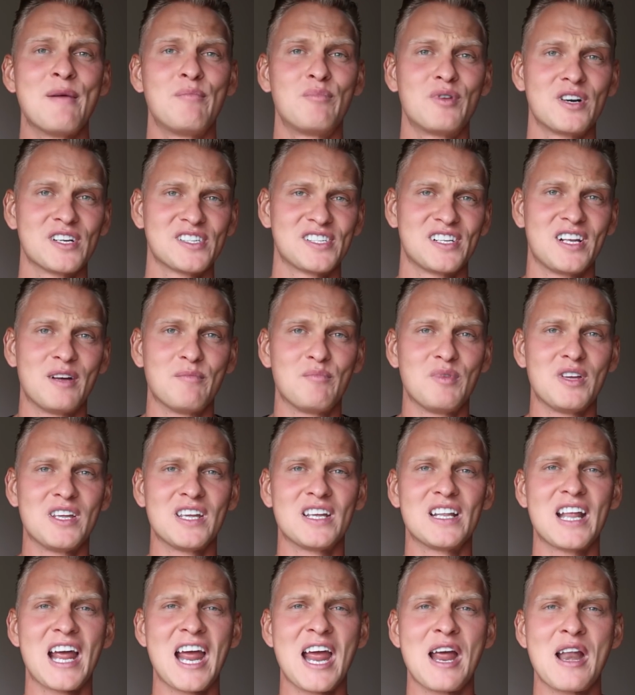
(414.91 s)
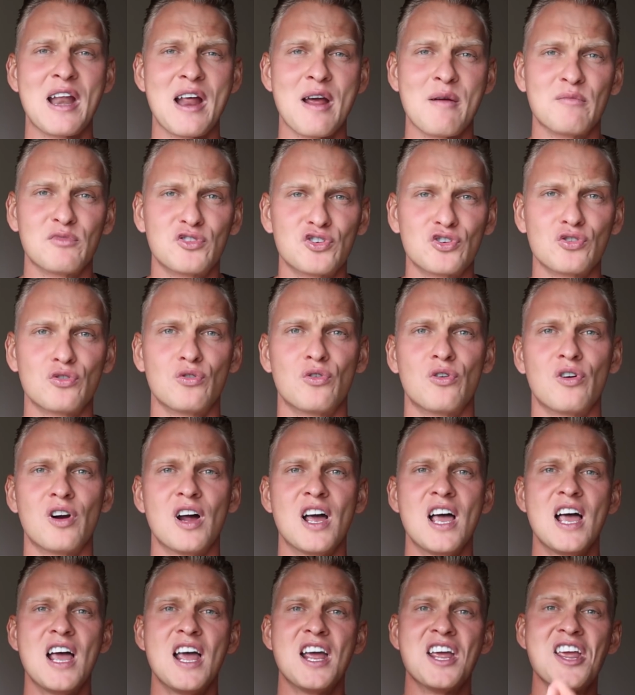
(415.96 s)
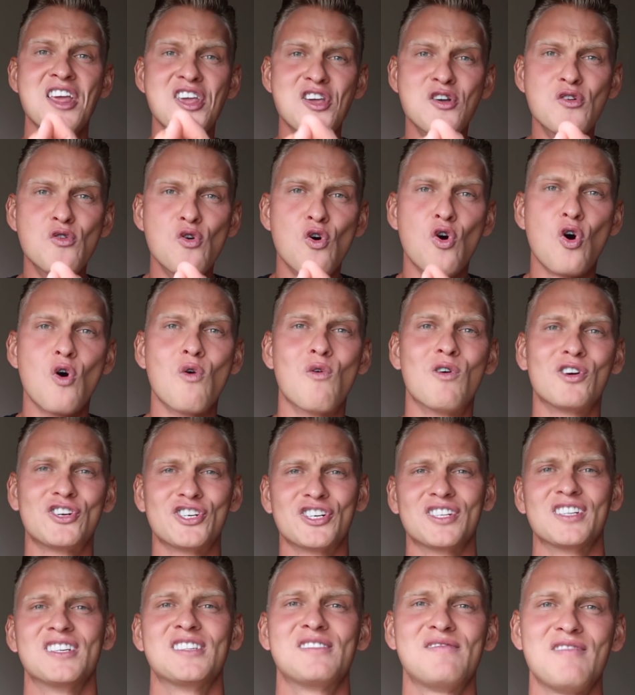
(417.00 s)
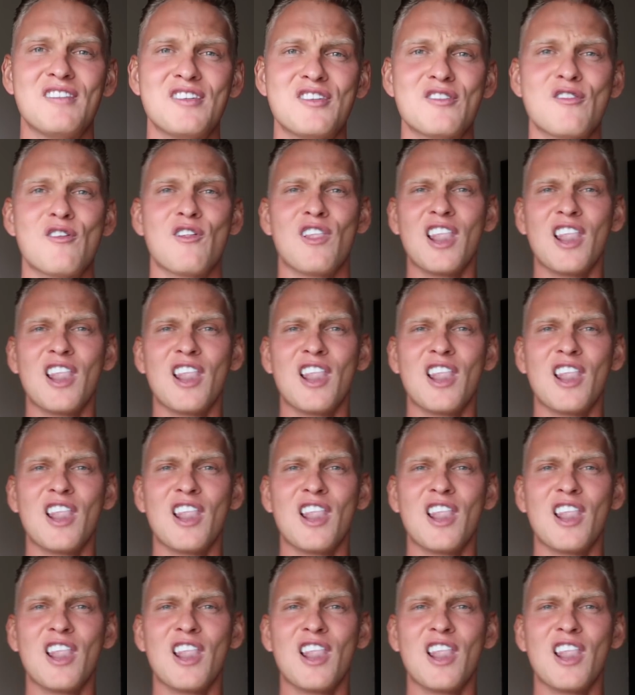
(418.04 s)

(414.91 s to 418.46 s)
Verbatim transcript: personal opinion, and I'm sure you who are watching this video